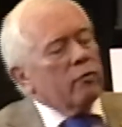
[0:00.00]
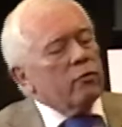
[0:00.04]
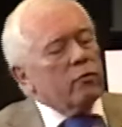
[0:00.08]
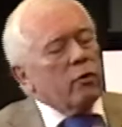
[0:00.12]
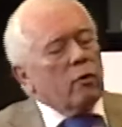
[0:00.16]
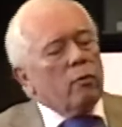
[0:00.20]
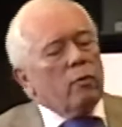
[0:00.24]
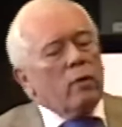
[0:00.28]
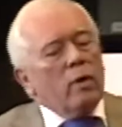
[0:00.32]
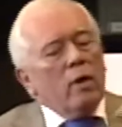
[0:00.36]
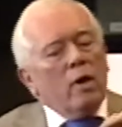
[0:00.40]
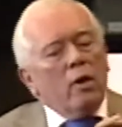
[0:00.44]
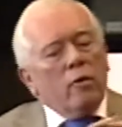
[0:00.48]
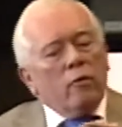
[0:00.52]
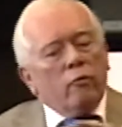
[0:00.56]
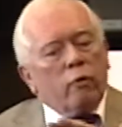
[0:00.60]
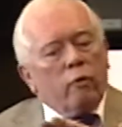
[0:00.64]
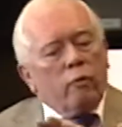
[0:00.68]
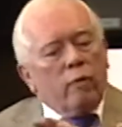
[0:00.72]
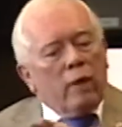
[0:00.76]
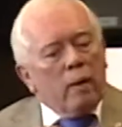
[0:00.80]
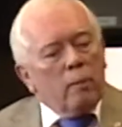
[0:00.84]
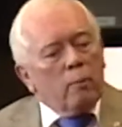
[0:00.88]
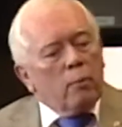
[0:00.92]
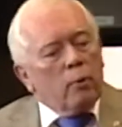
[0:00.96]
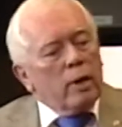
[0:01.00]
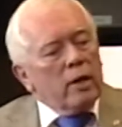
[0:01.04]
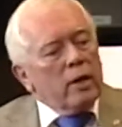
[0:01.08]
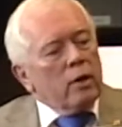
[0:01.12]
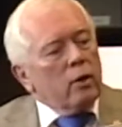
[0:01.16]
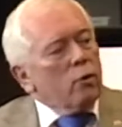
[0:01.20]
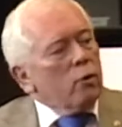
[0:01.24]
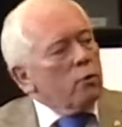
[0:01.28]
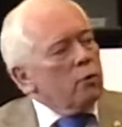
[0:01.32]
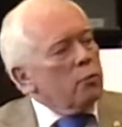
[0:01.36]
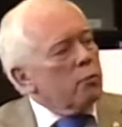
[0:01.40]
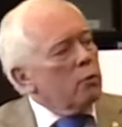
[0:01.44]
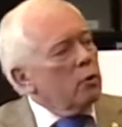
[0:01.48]
So, so they bring
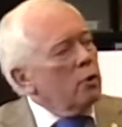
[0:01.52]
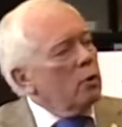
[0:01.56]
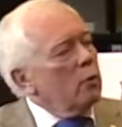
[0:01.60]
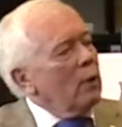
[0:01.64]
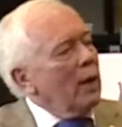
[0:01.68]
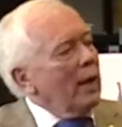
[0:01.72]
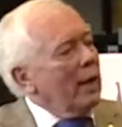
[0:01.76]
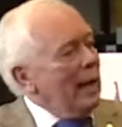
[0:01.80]
her through,